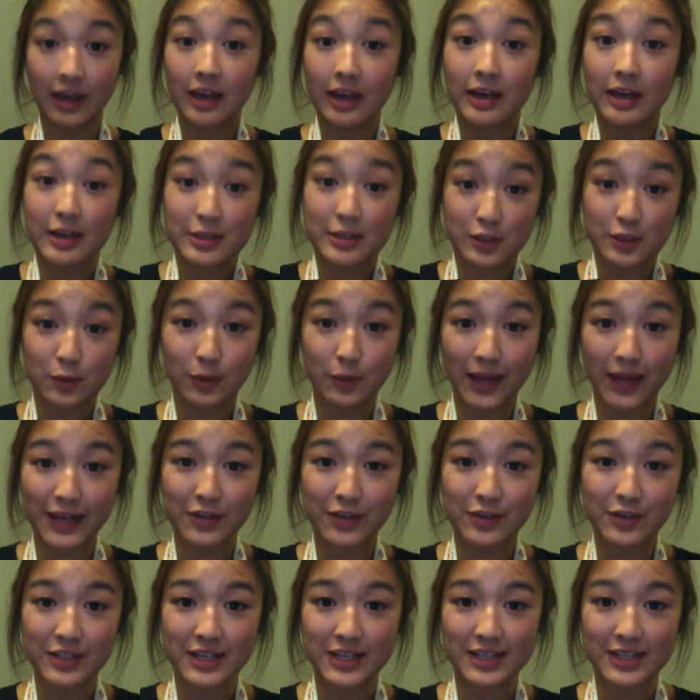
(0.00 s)
So plan your
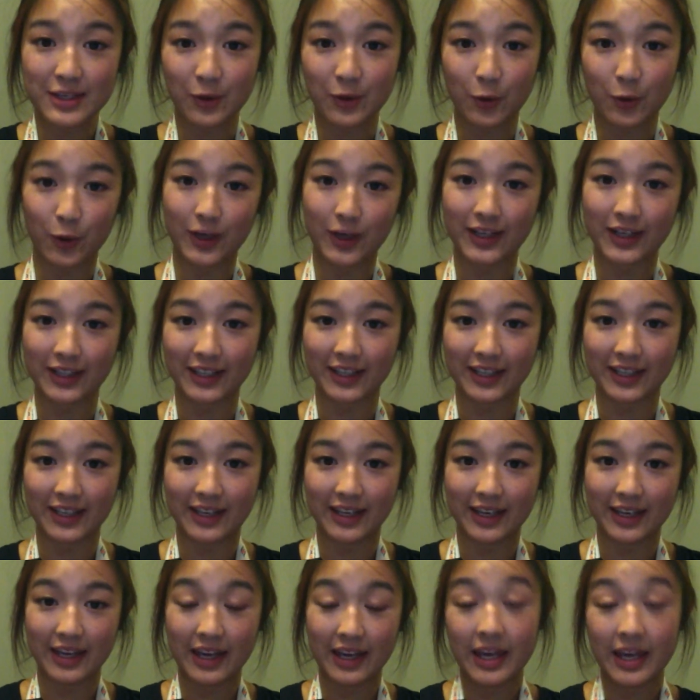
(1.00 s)
days accordingly.
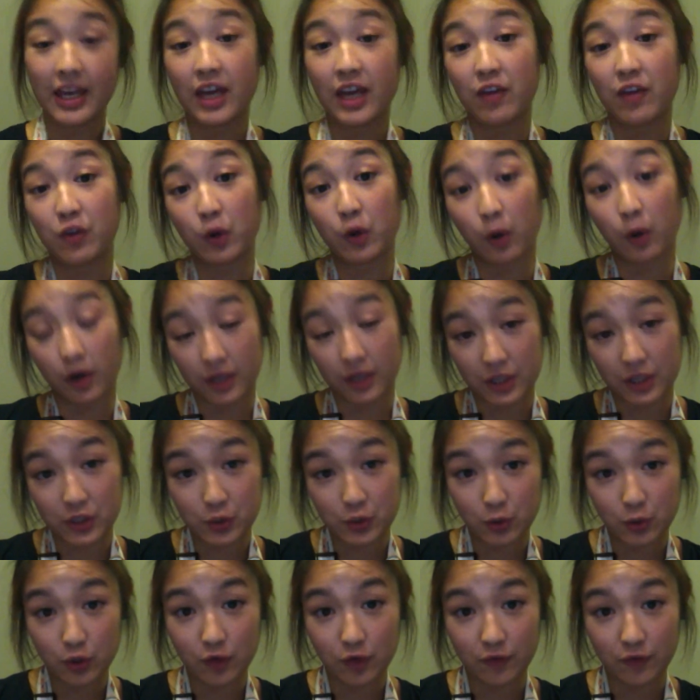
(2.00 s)
If you're on a
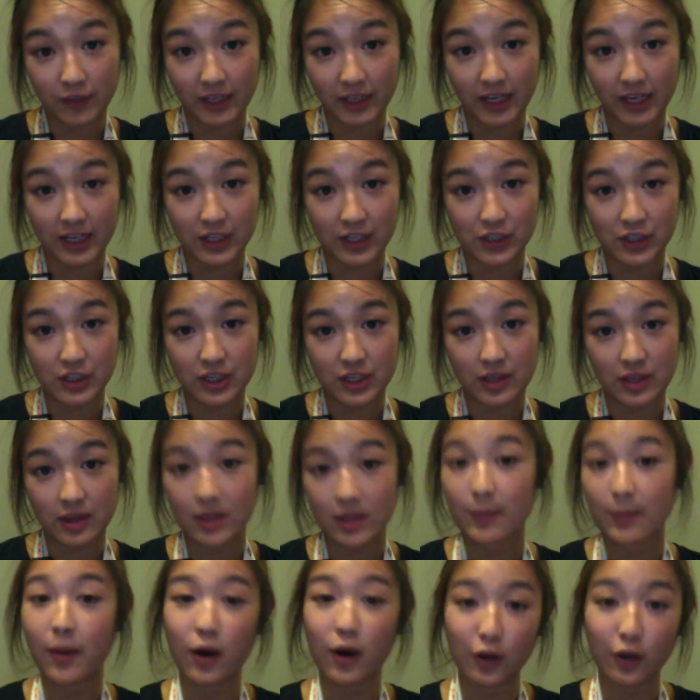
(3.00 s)
shorter vacation, the
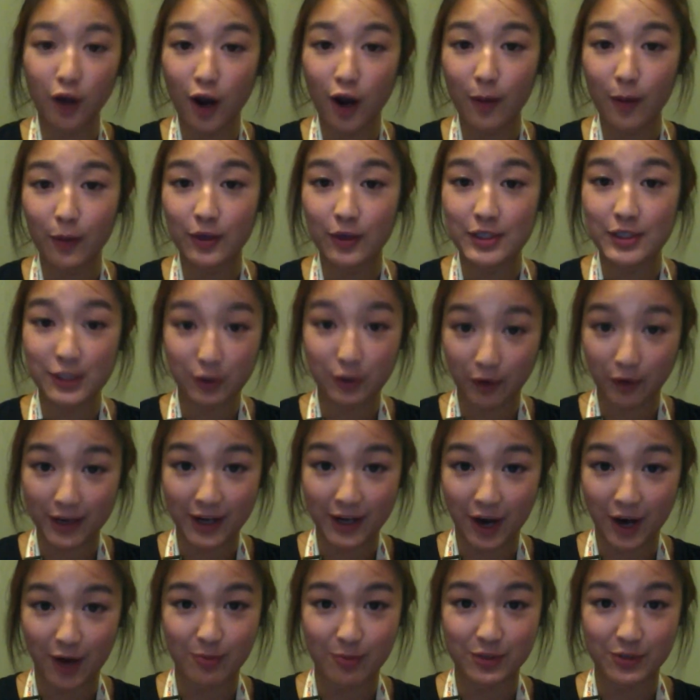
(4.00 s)
park hopper is a great
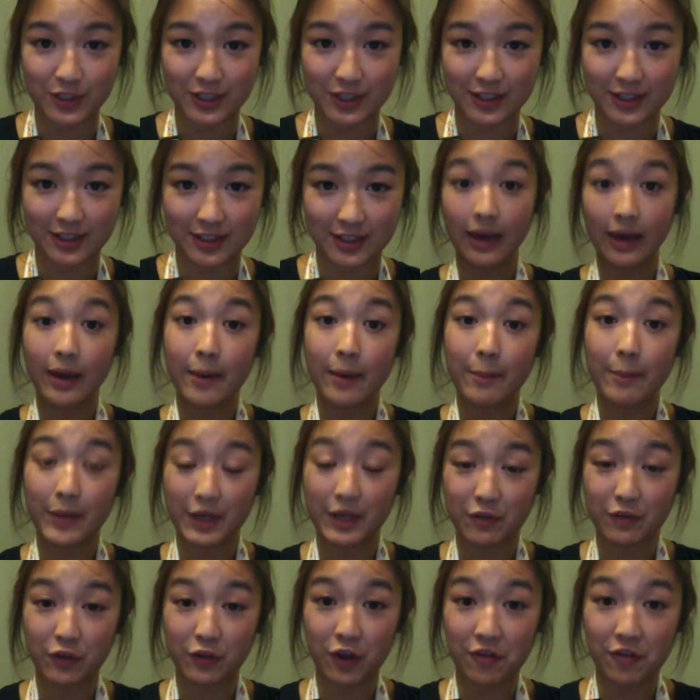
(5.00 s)
option. But if
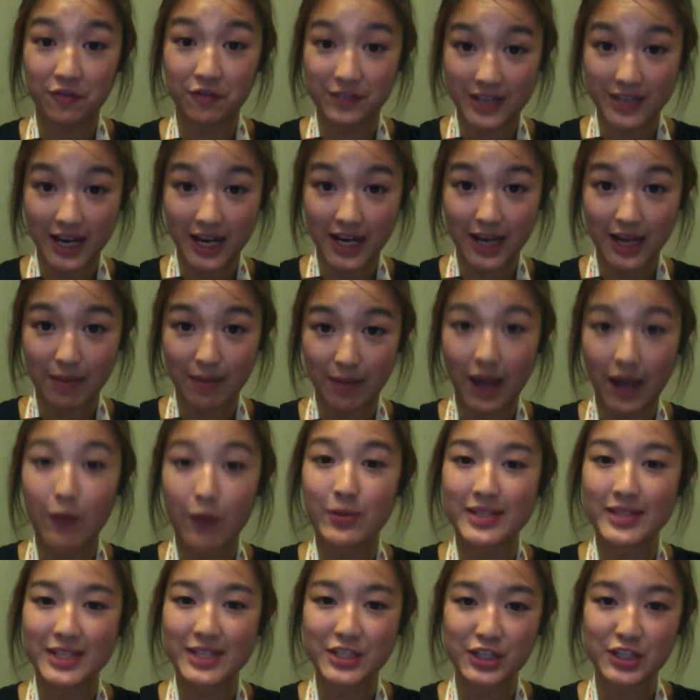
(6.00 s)
you have time, I would
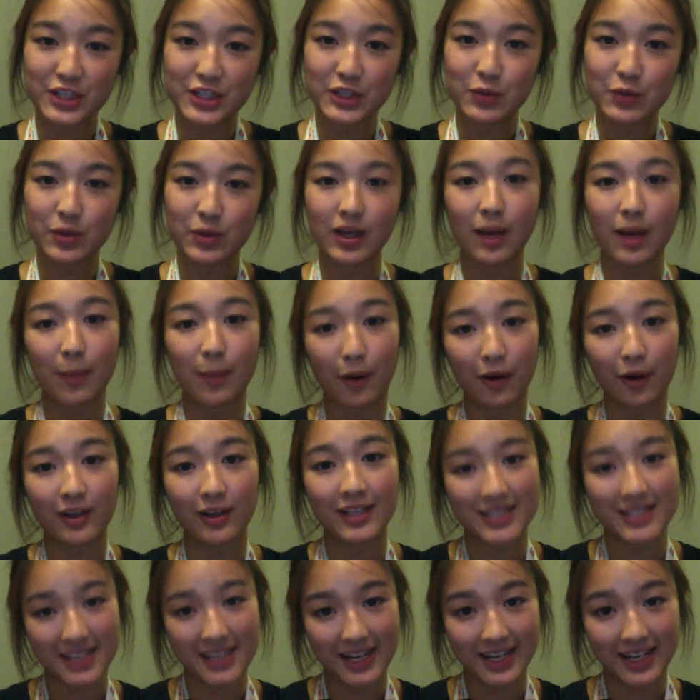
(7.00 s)
suggest doing a park a
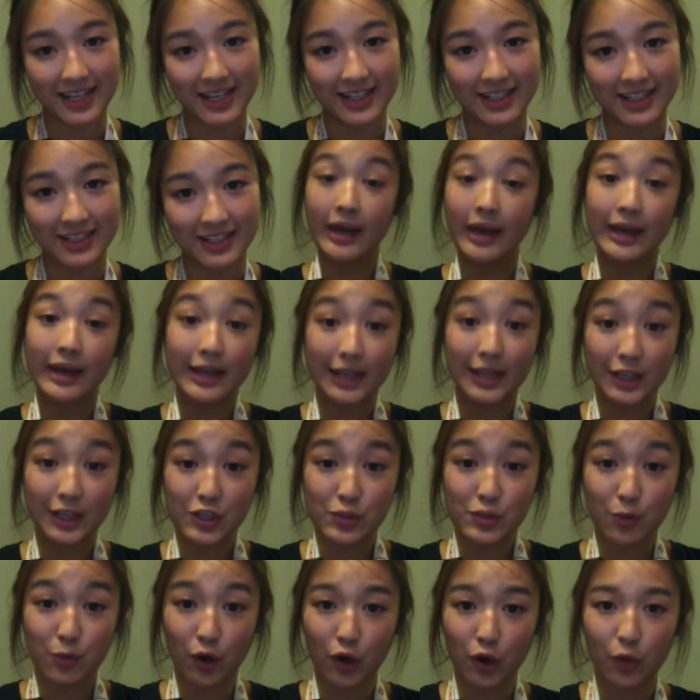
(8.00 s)
day. Each
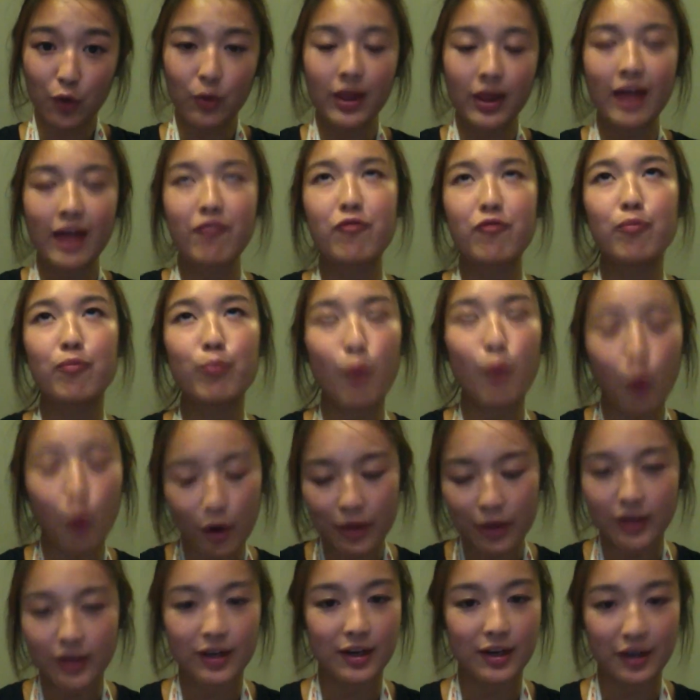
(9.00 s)
park will have more
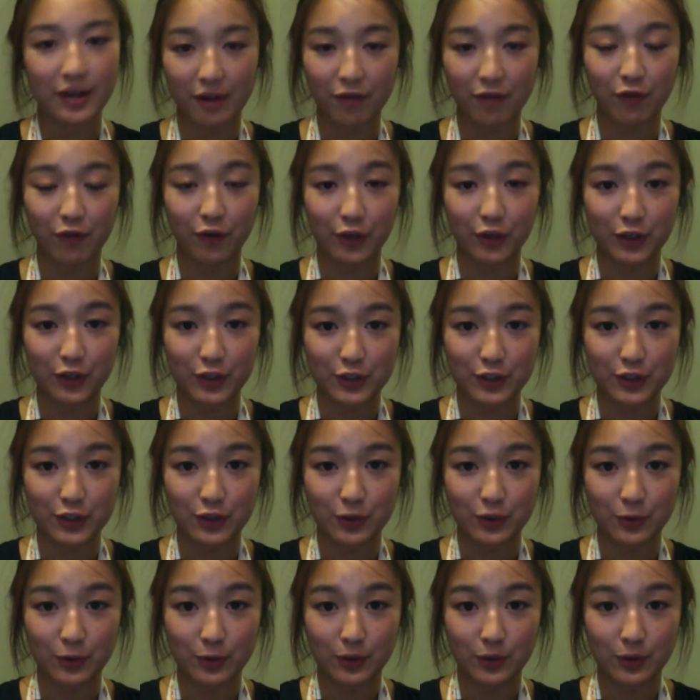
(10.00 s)
than enough for you to do.